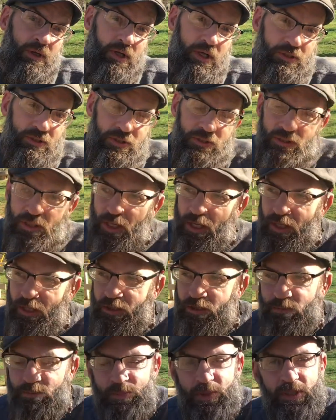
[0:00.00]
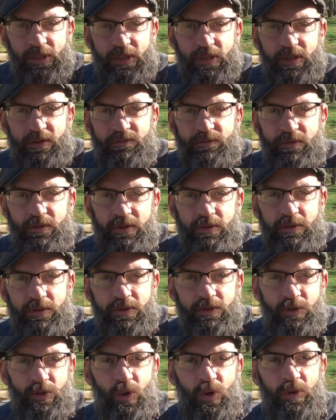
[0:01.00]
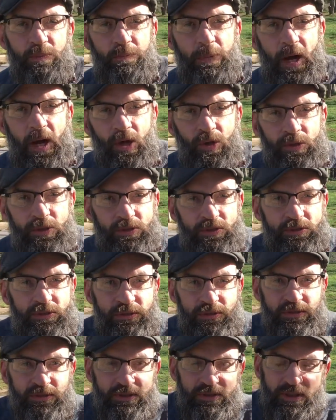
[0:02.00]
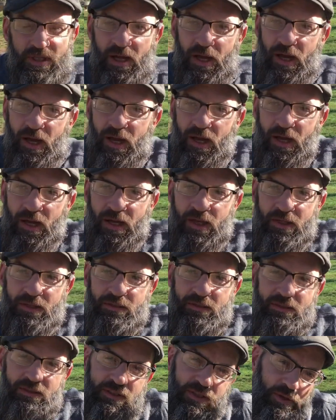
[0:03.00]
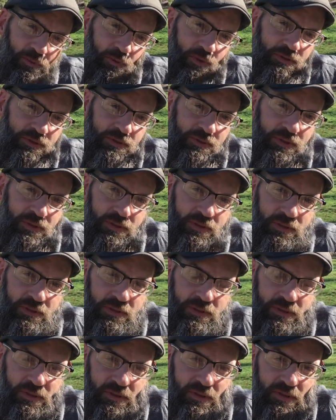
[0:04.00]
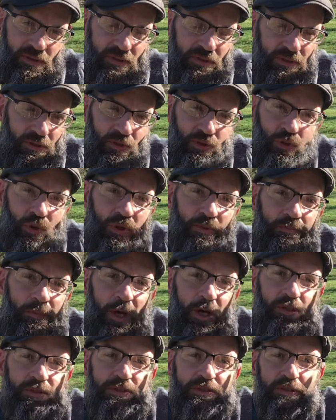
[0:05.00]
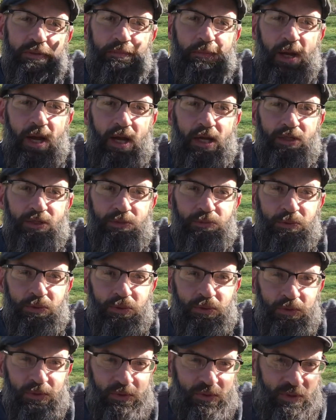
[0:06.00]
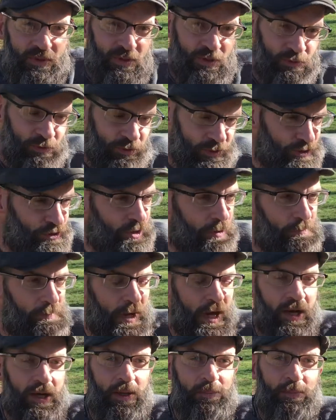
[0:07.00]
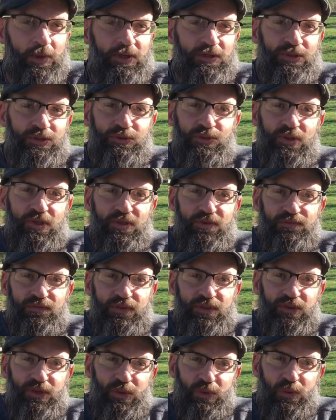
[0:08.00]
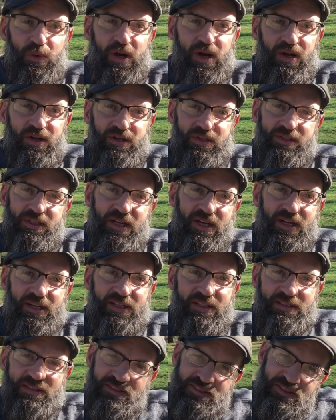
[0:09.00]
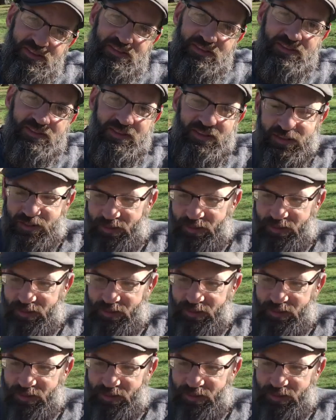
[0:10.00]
entertain and be here for the northbounders, and then once the northbounders are passed through, we jump back up on the trail for a little while and hike, and then